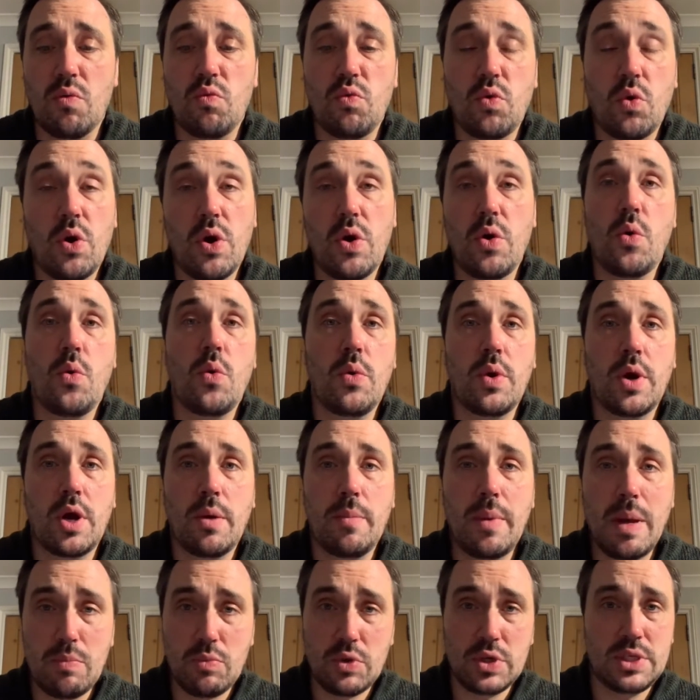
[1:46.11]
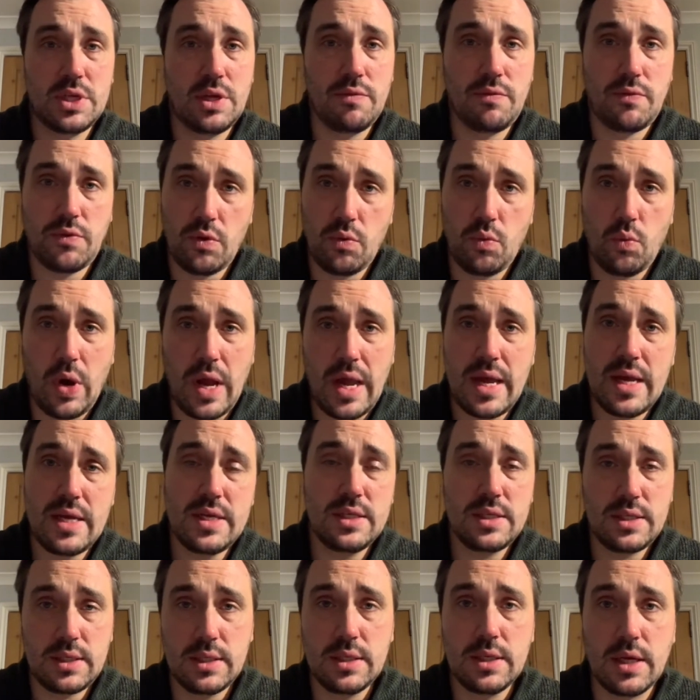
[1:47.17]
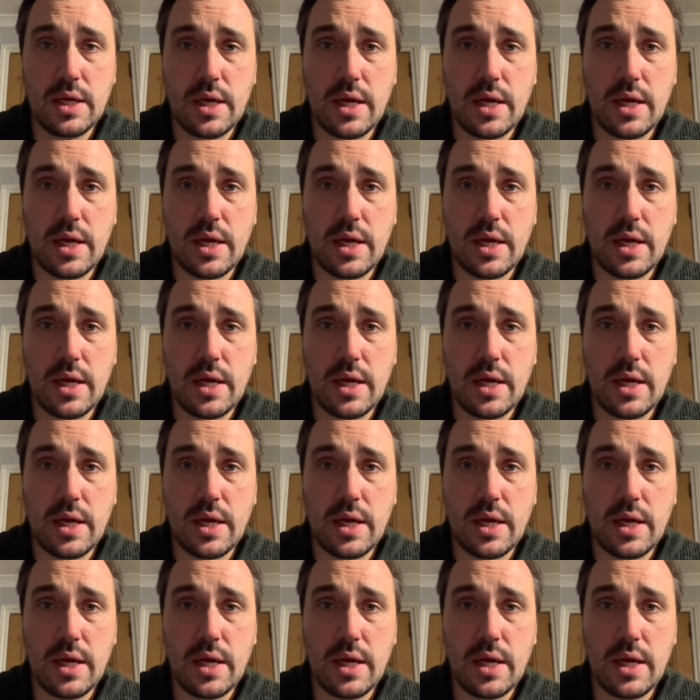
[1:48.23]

royal commemorative wares,